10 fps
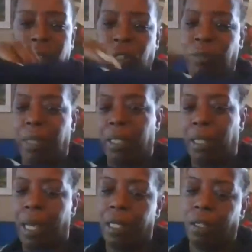She made a
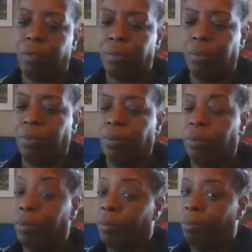lot of them,
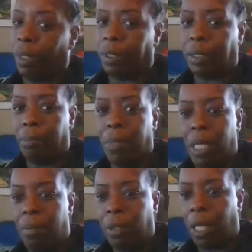but she said,
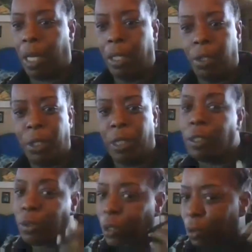"Mom, I didn't know your
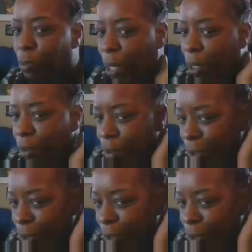ears were so small."